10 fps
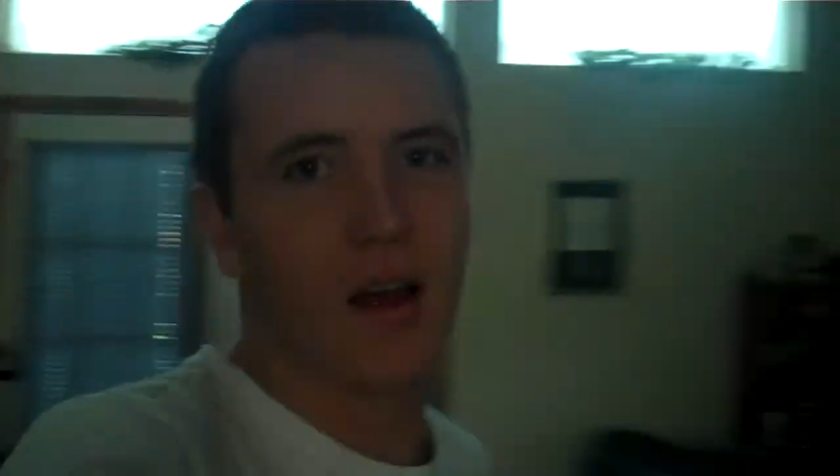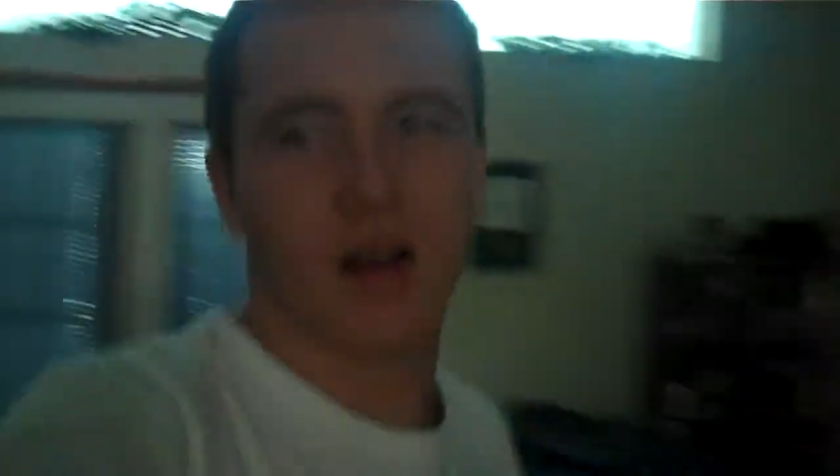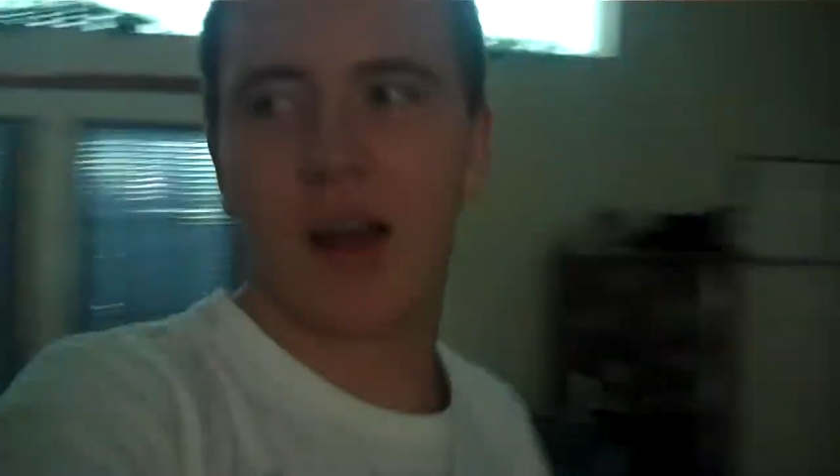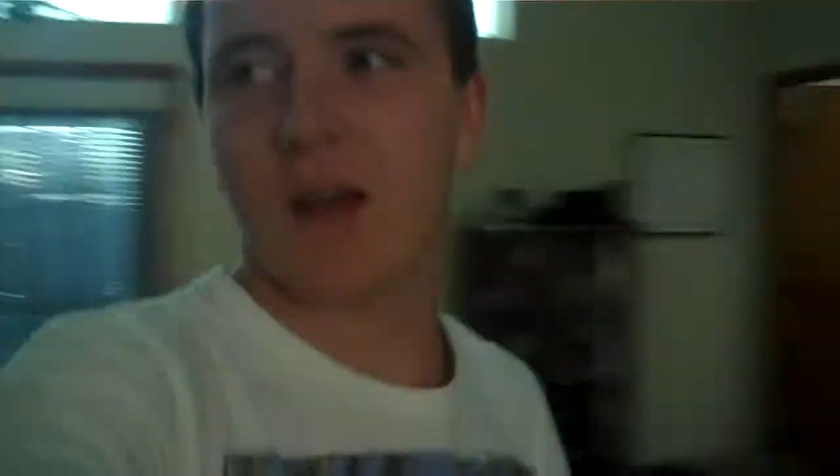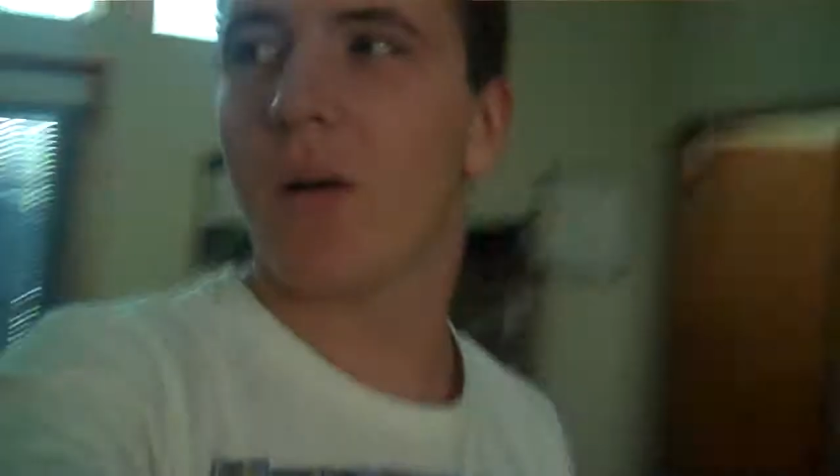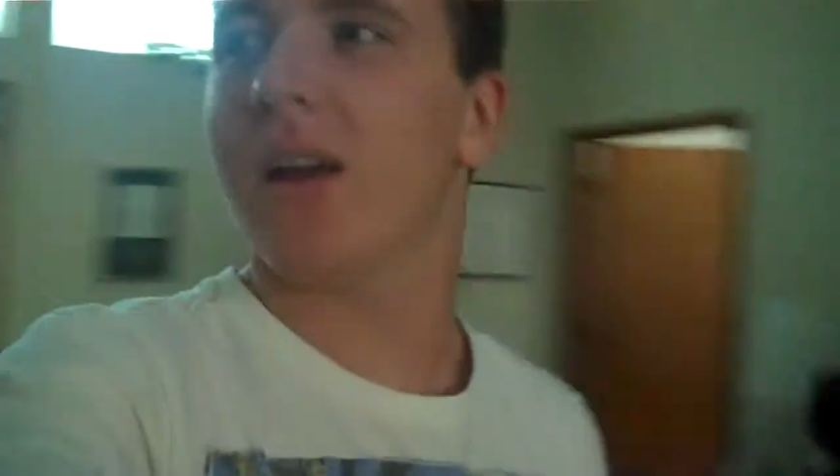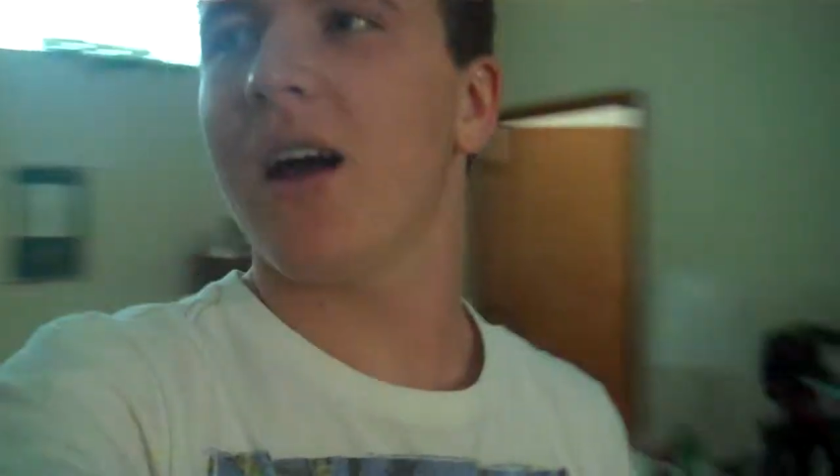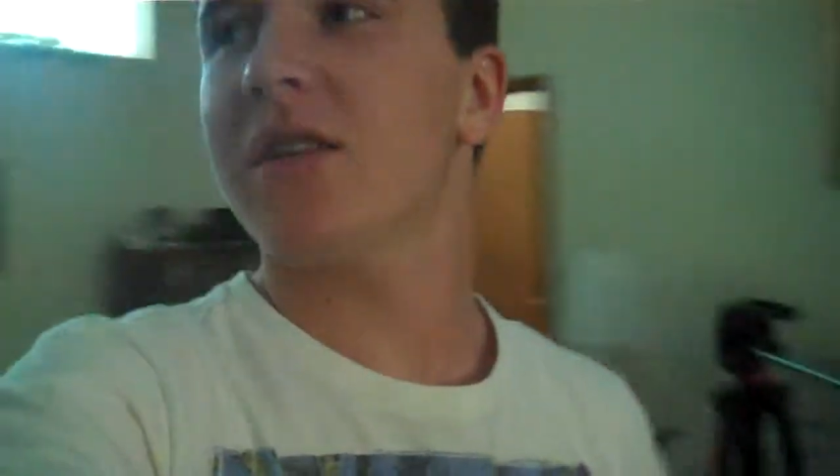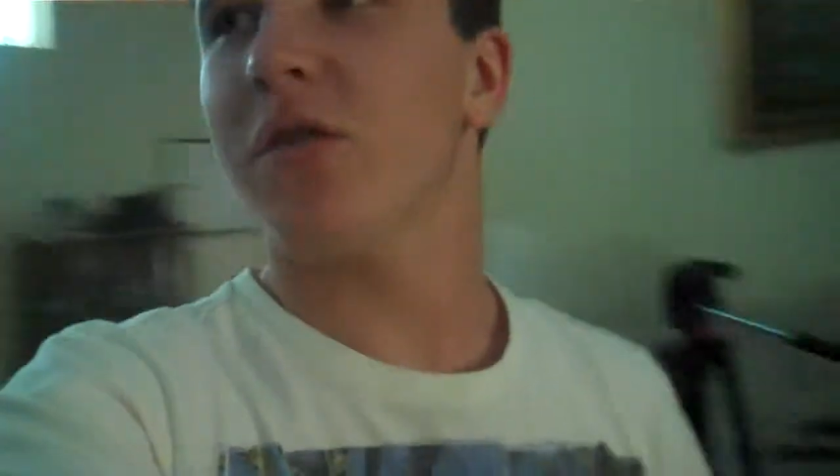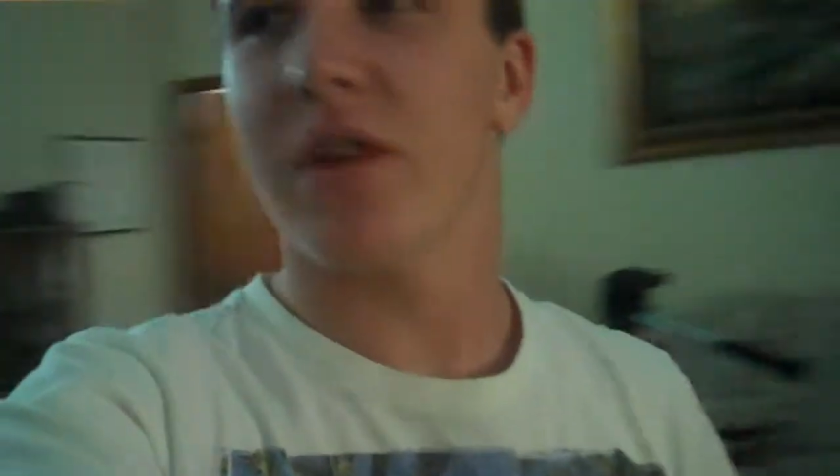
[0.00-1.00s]
Uh, anyway,
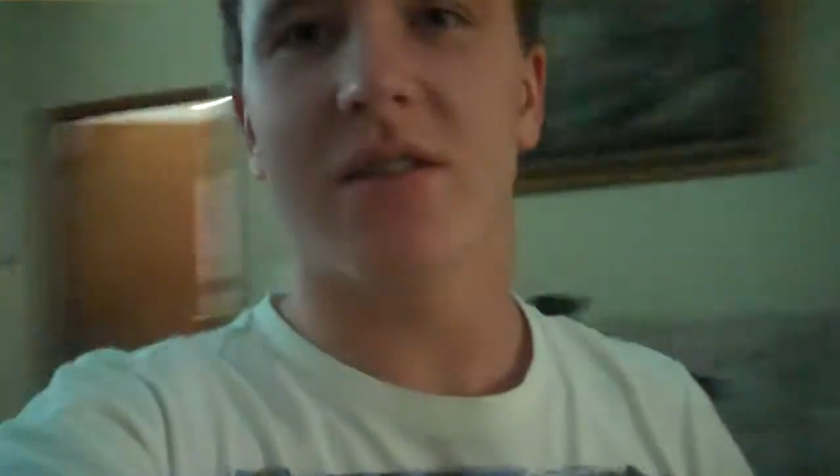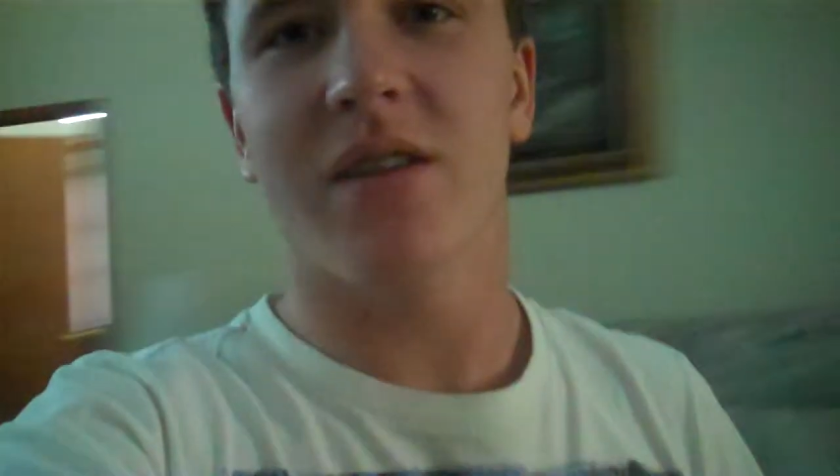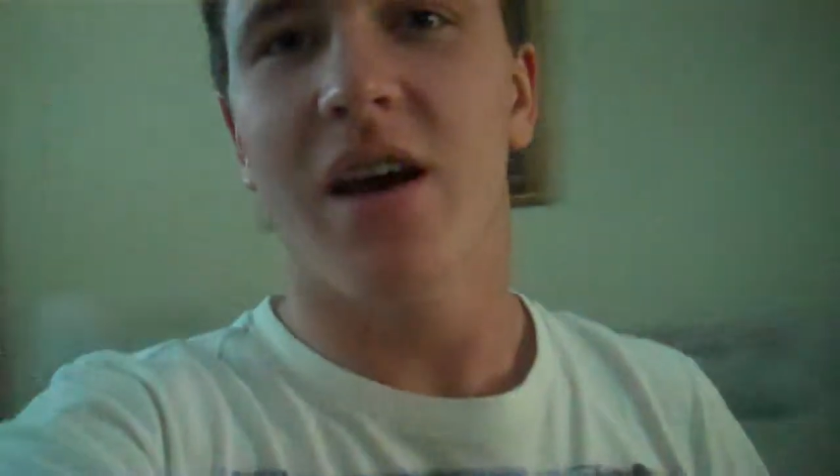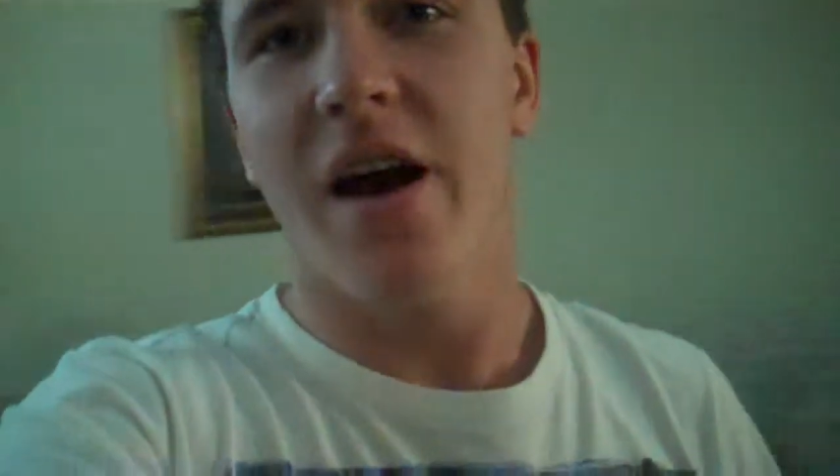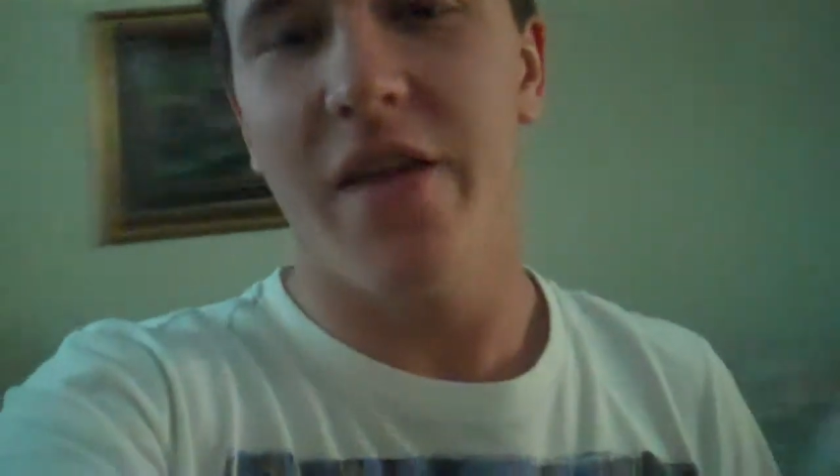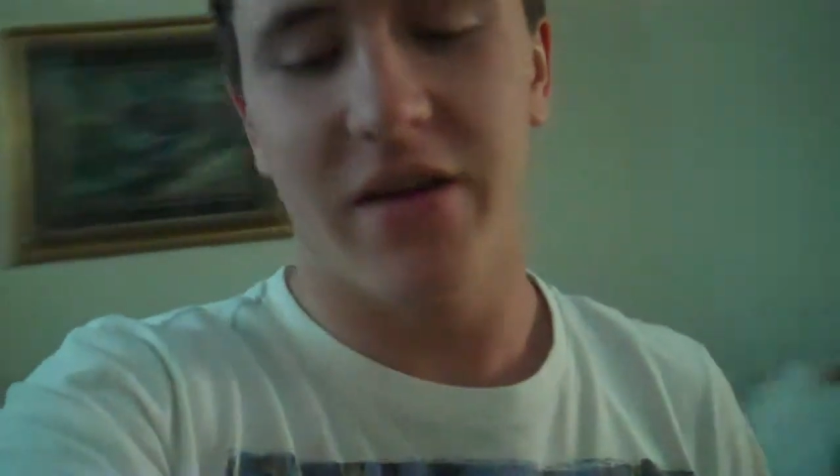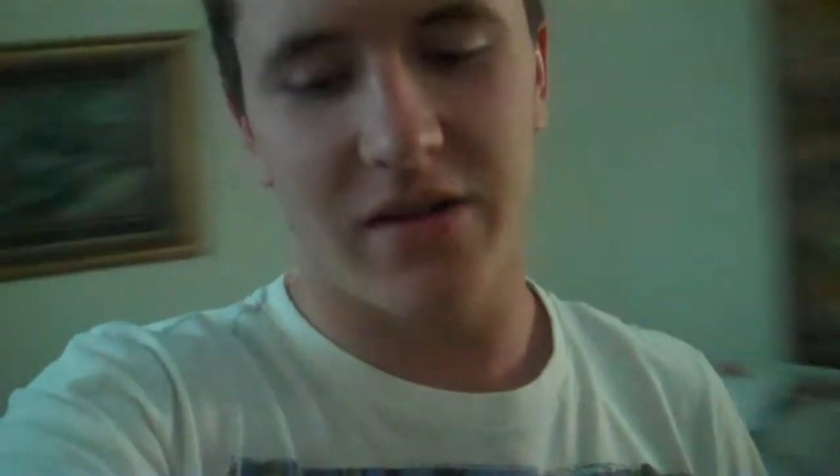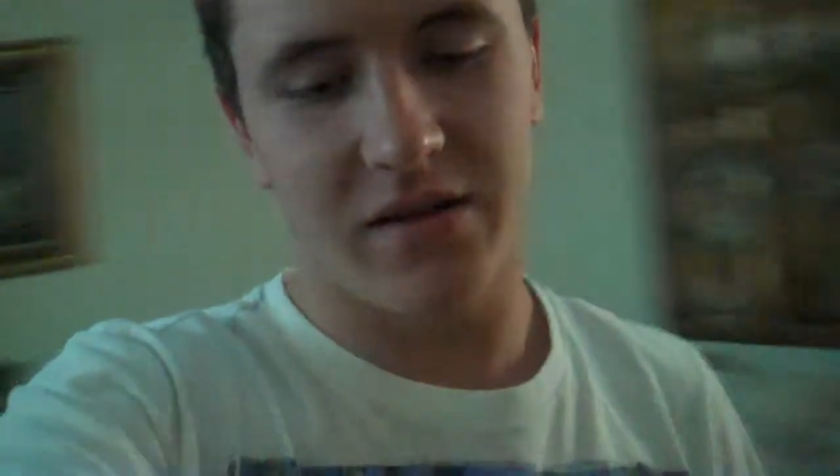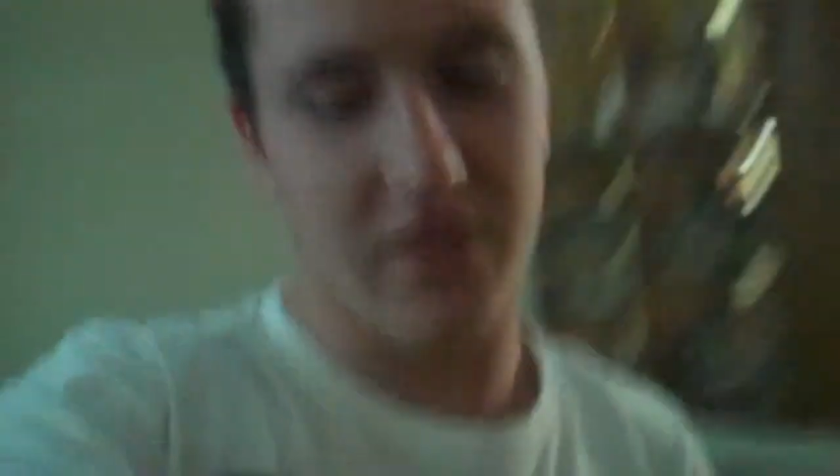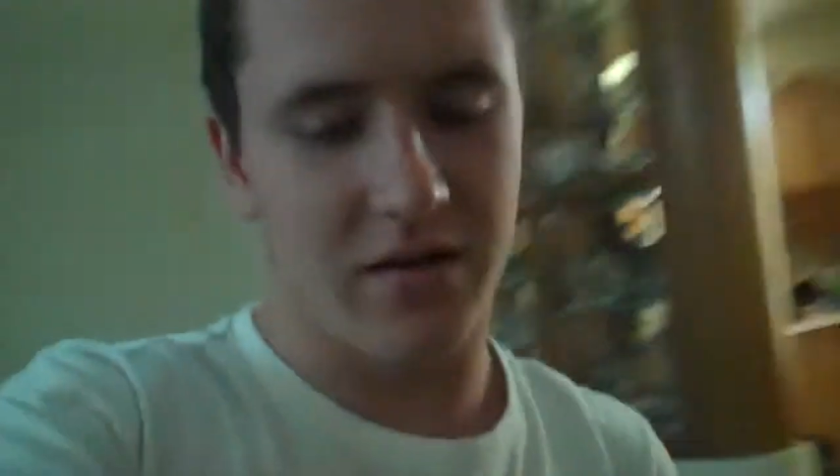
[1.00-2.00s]
yeah, so this
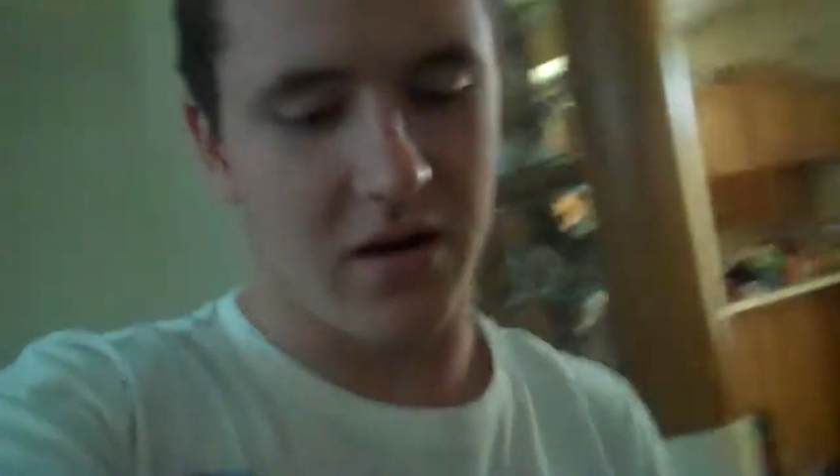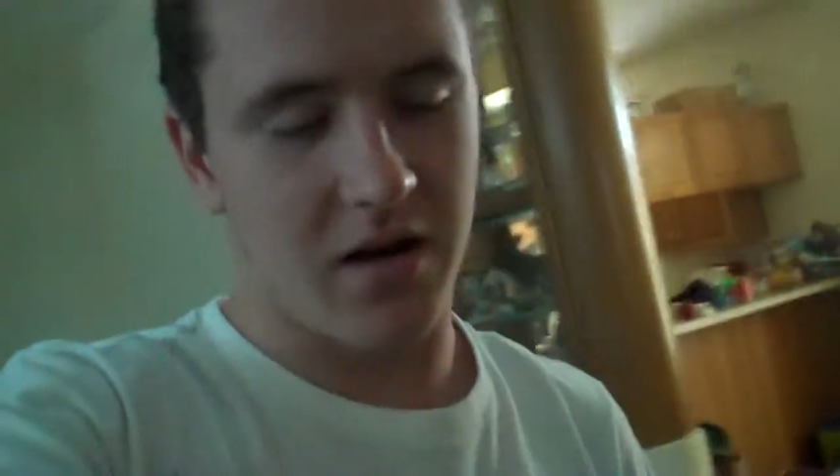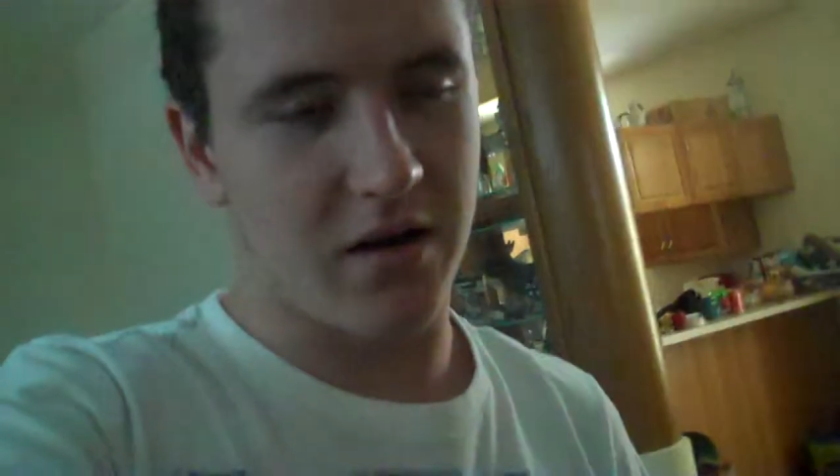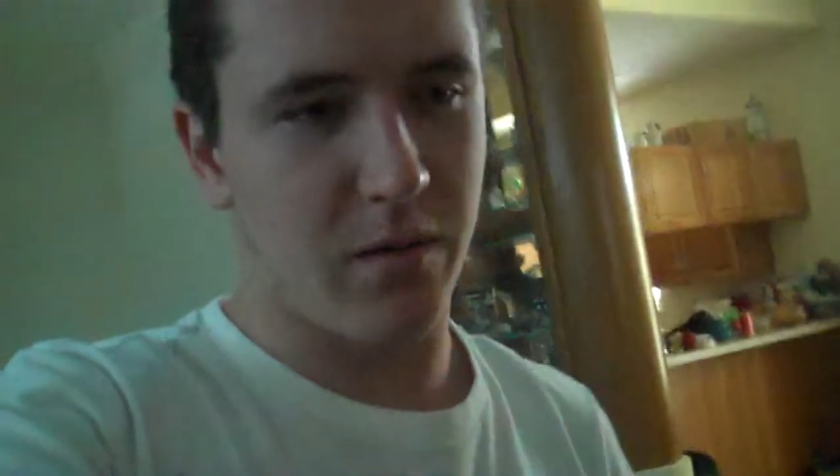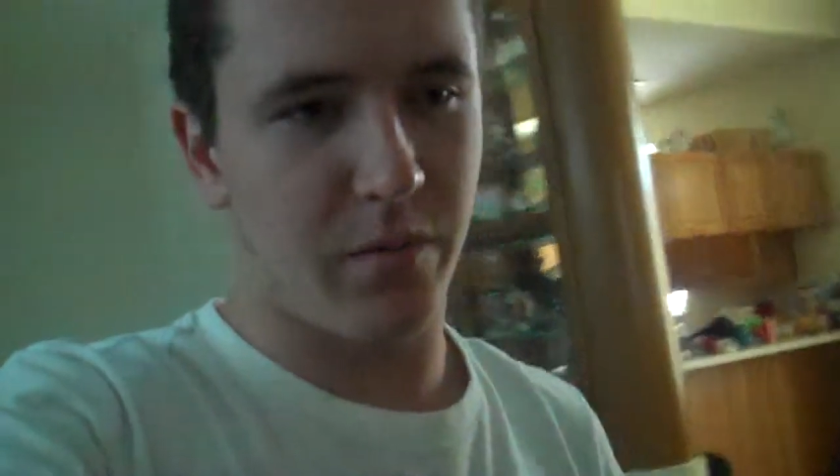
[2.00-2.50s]
this is uh,